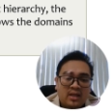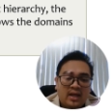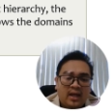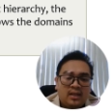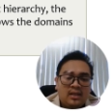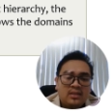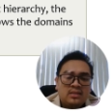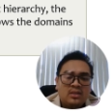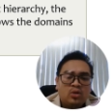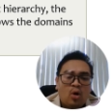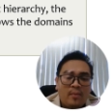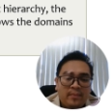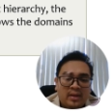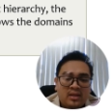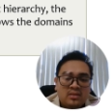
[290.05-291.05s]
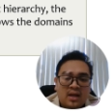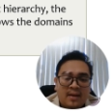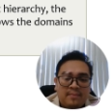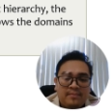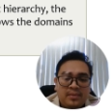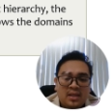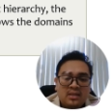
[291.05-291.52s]
and as the domains are
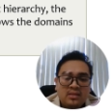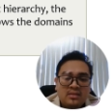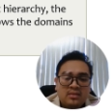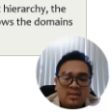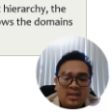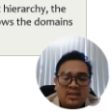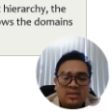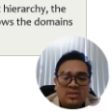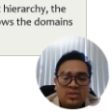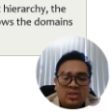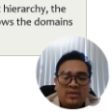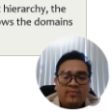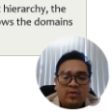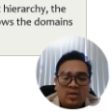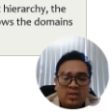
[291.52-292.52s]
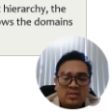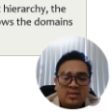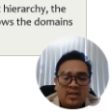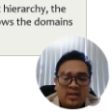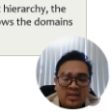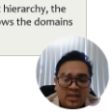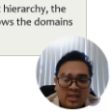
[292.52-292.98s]
placed in a tree forest
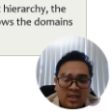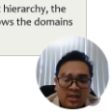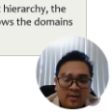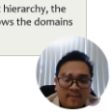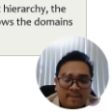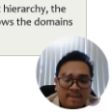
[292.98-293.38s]
hierarchy,